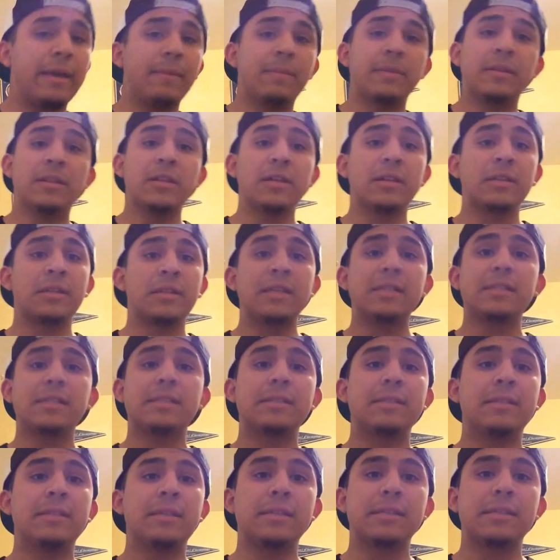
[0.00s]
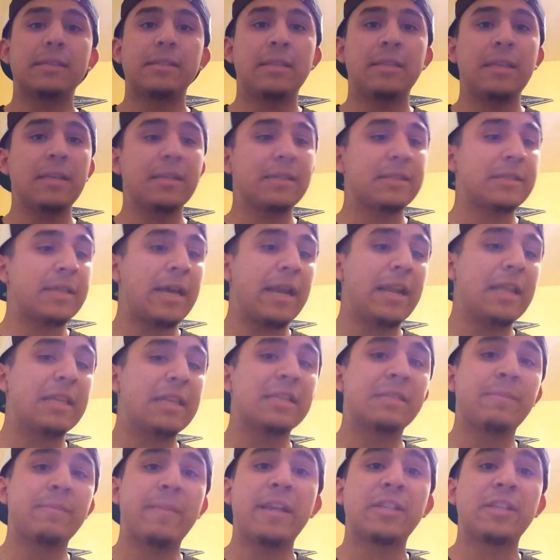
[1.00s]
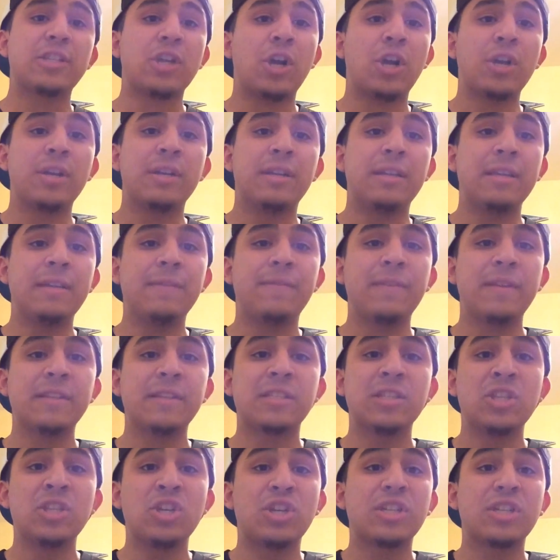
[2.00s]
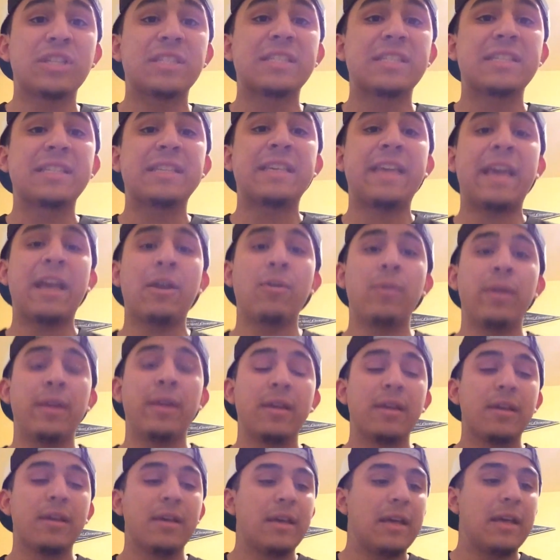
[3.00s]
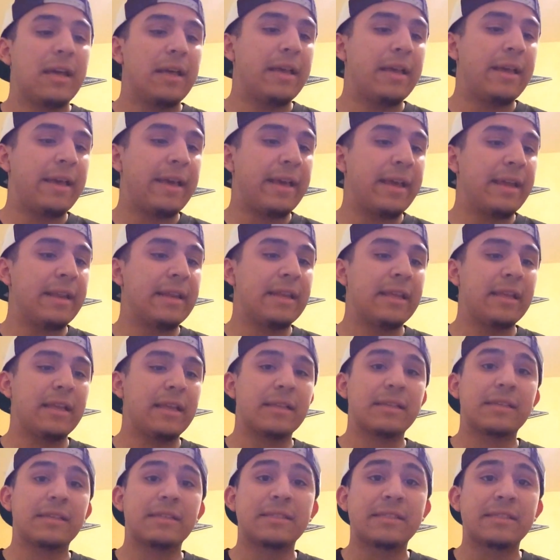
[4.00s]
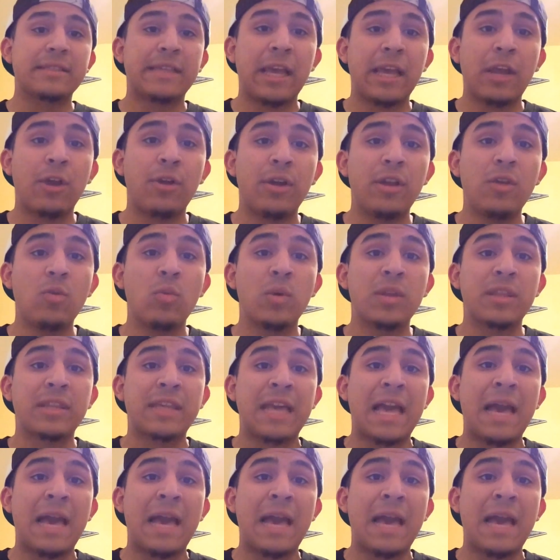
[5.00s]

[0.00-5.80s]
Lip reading: look, this signing just makes our defense look scary, and scary with